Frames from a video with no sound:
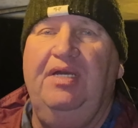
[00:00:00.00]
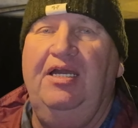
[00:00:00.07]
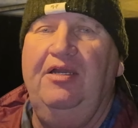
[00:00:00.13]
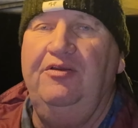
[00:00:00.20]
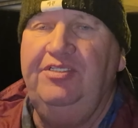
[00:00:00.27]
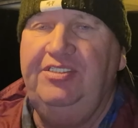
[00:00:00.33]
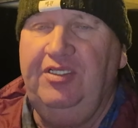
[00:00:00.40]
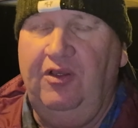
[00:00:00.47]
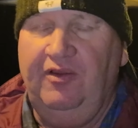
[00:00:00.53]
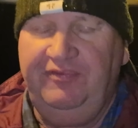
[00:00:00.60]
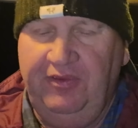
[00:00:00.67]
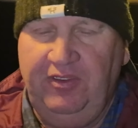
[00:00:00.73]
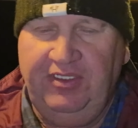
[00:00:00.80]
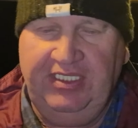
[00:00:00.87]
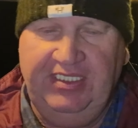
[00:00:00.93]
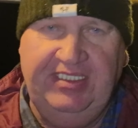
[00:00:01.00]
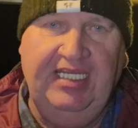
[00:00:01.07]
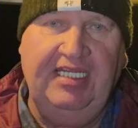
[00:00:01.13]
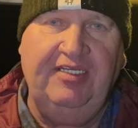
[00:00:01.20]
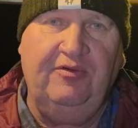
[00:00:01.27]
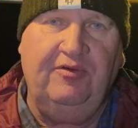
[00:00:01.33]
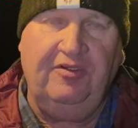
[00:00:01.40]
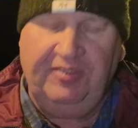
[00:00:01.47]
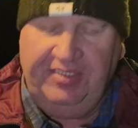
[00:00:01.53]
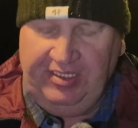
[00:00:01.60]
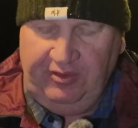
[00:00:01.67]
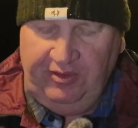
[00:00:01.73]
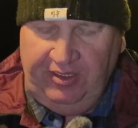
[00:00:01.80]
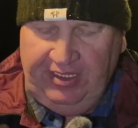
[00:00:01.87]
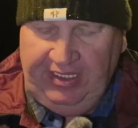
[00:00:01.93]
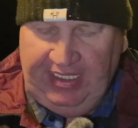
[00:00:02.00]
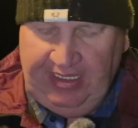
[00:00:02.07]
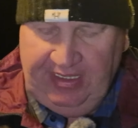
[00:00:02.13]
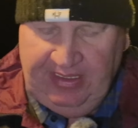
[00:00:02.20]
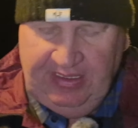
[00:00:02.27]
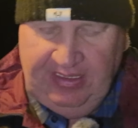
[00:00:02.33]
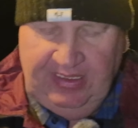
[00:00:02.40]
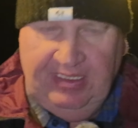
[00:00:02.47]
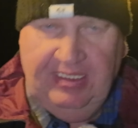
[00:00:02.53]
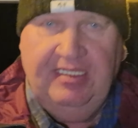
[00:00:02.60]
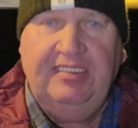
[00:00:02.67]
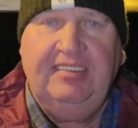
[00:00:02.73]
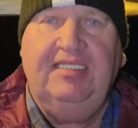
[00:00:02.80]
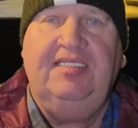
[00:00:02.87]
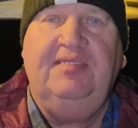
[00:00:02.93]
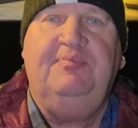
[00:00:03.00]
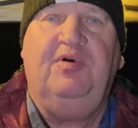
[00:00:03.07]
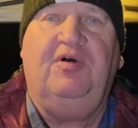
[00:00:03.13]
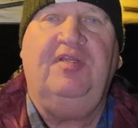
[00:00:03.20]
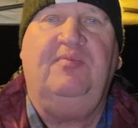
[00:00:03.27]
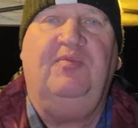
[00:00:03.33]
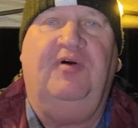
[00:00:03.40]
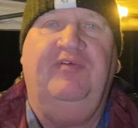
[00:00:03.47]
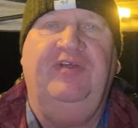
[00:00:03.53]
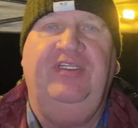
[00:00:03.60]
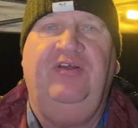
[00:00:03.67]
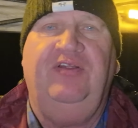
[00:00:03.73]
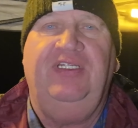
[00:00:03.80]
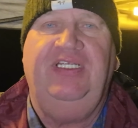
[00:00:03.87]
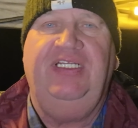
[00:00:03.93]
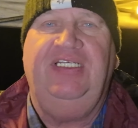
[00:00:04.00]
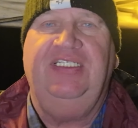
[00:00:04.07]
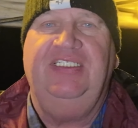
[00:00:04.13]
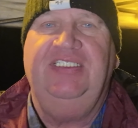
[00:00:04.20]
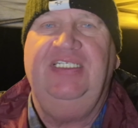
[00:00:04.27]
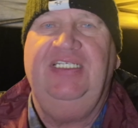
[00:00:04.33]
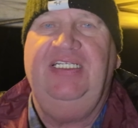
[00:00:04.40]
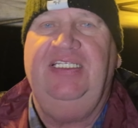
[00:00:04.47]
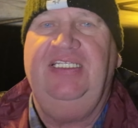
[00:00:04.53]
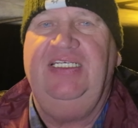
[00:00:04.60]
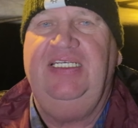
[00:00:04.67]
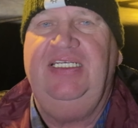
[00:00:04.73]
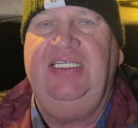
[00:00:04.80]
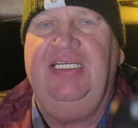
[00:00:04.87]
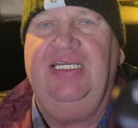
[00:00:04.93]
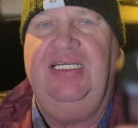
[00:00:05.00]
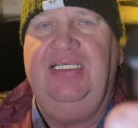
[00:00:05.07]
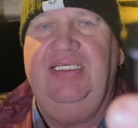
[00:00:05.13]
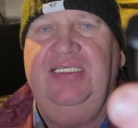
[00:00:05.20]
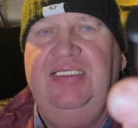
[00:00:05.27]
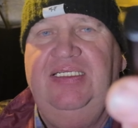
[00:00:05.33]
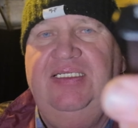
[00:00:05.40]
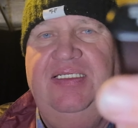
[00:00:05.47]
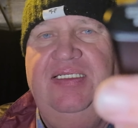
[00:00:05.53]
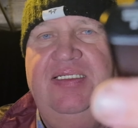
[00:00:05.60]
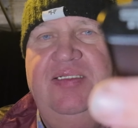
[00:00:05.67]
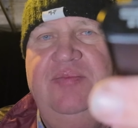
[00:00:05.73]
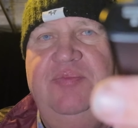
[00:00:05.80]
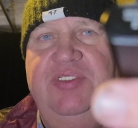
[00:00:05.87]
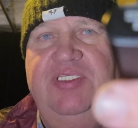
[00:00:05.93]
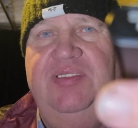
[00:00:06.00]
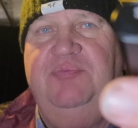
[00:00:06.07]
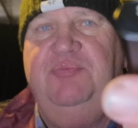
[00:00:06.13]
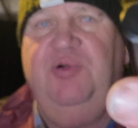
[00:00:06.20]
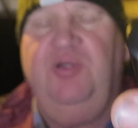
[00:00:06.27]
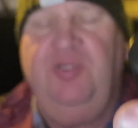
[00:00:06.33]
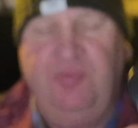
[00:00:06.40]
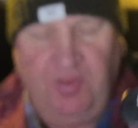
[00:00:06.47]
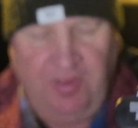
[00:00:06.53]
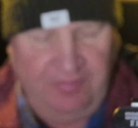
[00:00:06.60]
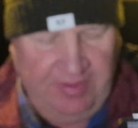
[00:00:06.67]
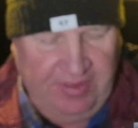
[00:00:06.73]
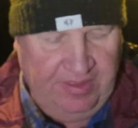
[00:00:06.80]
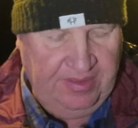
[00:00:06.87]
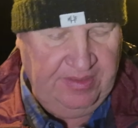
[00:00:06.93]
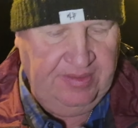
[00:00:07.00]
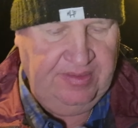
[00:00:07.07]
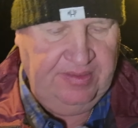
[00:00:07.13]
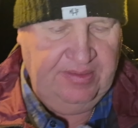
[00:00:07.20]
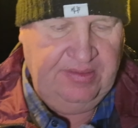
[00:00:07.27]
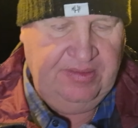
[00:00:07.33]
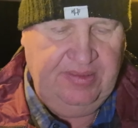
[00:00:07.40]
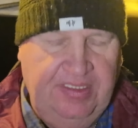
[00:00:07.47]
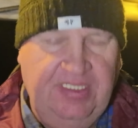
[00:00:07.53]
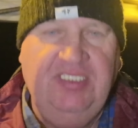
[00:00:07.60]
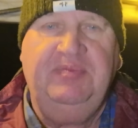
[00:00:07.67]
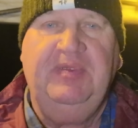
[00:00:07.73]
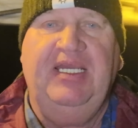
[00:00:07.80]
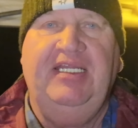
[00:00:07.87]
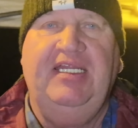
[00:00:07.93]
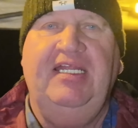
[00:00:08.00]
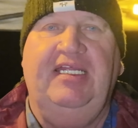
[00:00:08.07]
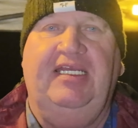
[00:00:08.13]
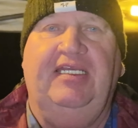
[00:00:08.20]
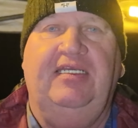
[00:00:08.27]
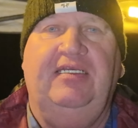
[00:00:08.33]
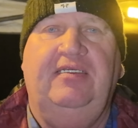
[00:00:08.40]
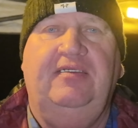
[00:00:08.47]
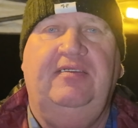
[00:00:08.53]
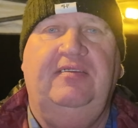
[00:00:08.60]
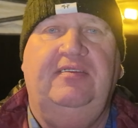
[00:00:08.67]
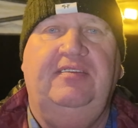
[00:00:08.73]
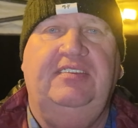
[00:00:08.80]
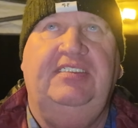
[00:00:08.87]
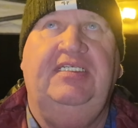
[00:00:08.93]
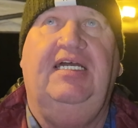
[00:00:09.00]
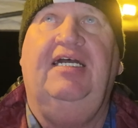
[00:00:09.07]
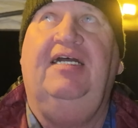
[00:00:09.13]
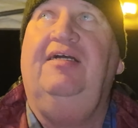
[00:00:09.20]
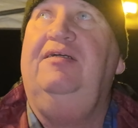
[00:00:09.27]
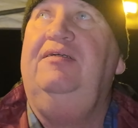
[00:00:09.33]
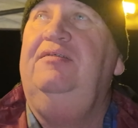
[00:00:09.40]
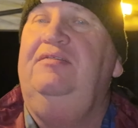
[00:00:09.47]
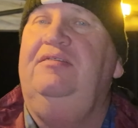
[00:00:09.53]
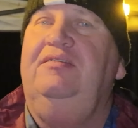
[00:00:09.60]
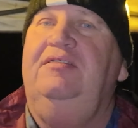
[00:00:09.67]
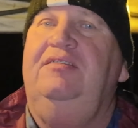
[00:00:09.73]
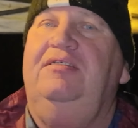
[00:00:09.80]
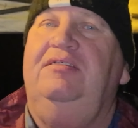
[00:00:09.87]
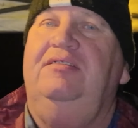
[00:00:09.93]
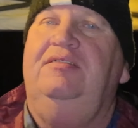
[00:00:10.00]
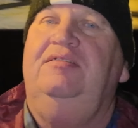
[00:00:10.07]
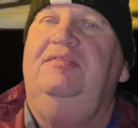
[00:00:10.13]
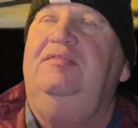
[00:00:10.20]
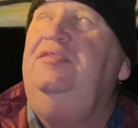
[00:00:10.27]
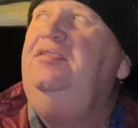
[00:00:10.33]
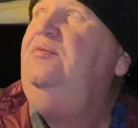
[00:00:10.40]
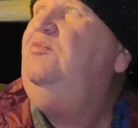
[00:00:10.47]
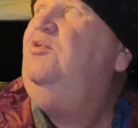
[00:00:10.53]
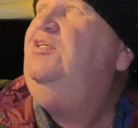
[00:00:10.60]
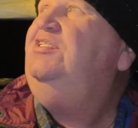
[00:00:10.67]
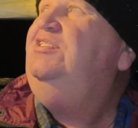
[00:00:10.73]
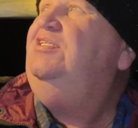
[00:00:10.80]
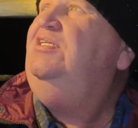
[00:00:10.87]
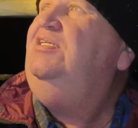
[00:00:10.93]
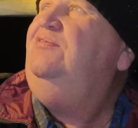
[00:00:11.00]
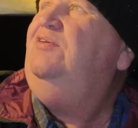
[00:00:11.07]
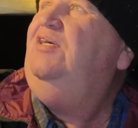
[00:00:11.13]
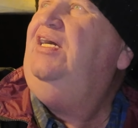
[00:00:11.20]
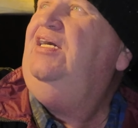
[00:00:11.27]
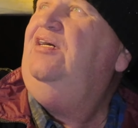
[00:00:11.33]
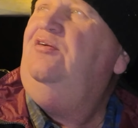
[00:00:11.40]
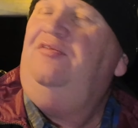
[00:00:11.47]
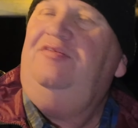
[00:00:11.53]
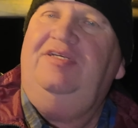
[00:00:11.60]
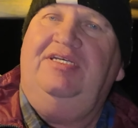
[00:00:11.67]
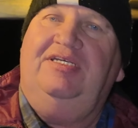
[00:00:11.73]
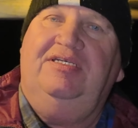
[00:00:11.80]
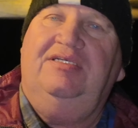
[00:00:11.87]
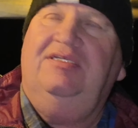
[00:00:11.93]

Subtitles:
modes. Oh, I forgot to tell you also earlier that the bottom of it, not that you can see anything here, but the bottom of it is magnetic. So you might see it if I hang it off here.